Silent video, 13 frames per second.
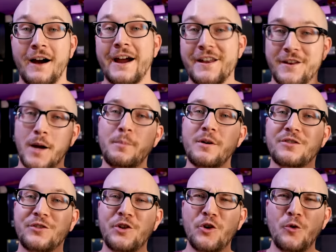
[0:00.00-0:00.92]
All right, number
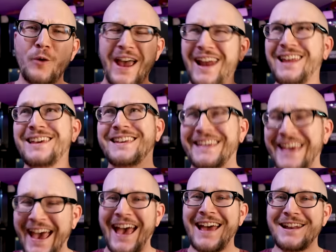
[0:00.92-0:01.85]
two, and
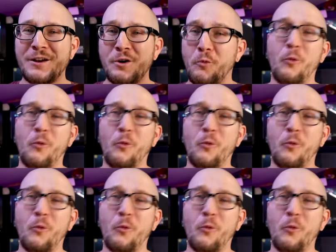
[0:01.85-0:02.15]
again,